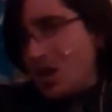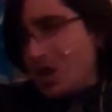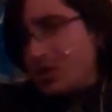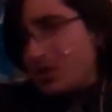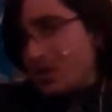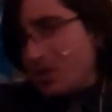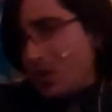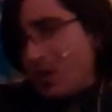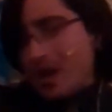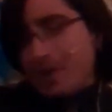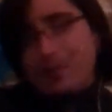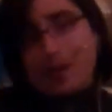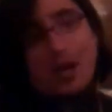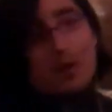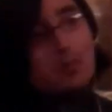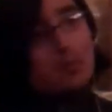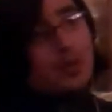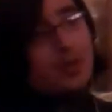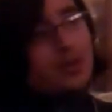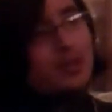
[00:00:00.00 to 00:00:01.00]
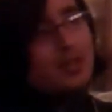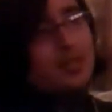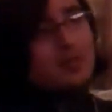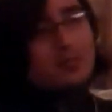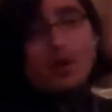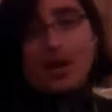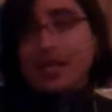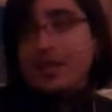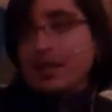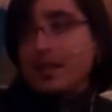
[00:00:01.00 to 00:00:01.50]
so I'm not burdened
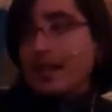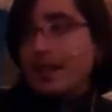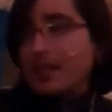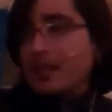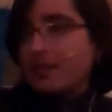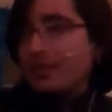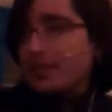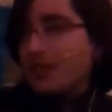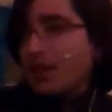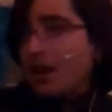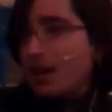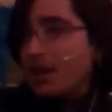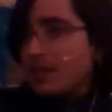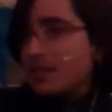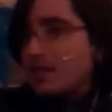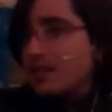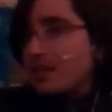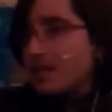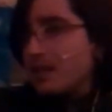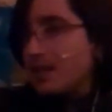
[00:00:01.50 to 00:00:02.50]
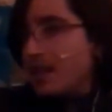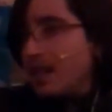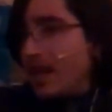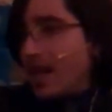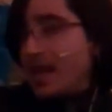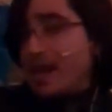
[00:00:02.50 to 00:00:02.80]
by negative thoughts